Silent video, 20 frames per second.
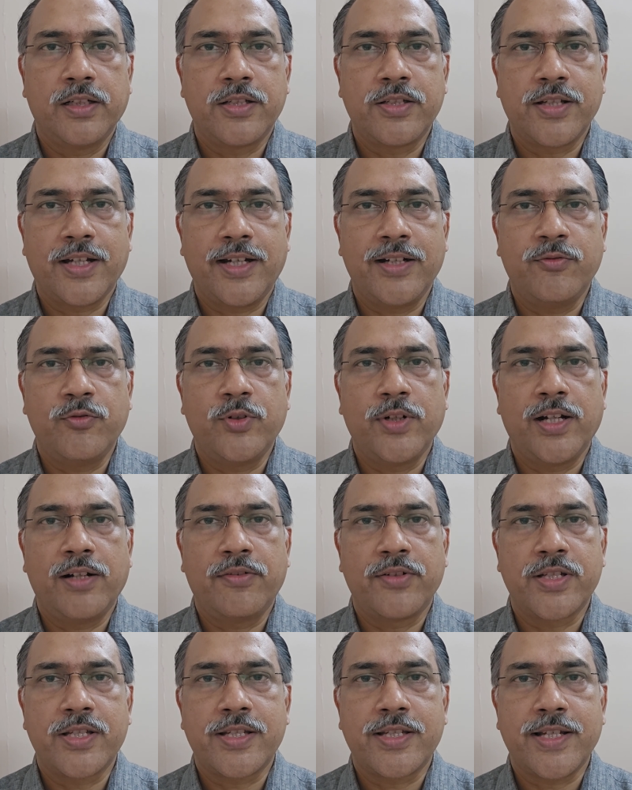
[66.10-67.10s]
the child would
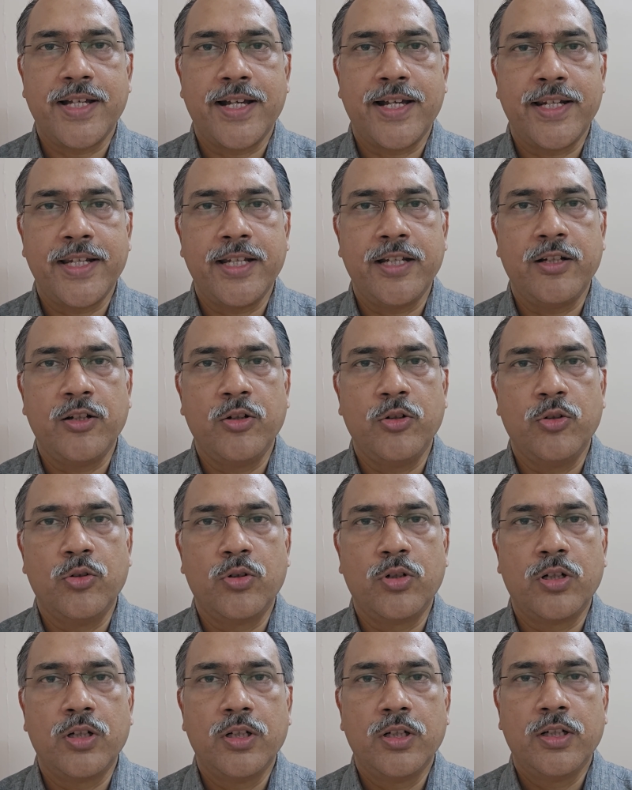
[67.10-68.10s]
have a staring
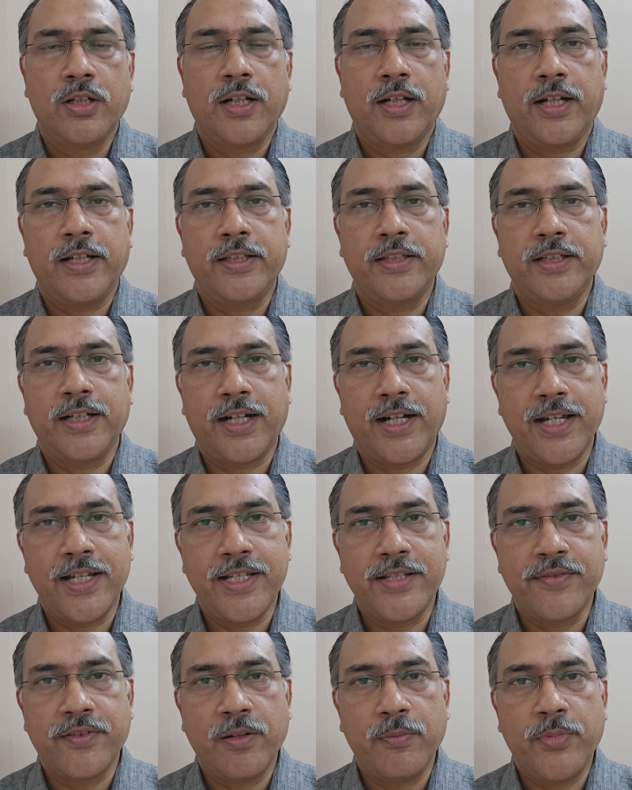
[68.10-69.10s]
look and the
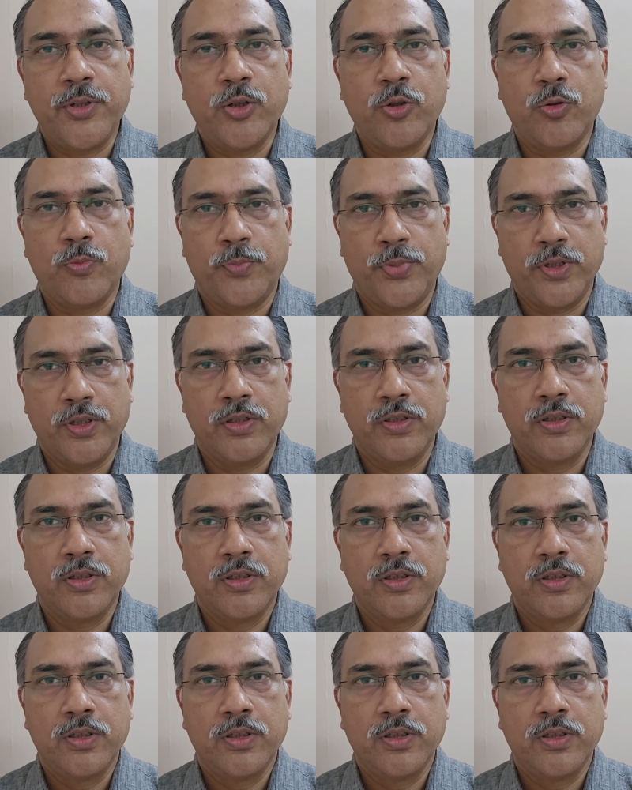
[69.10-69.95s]
eyes will be open.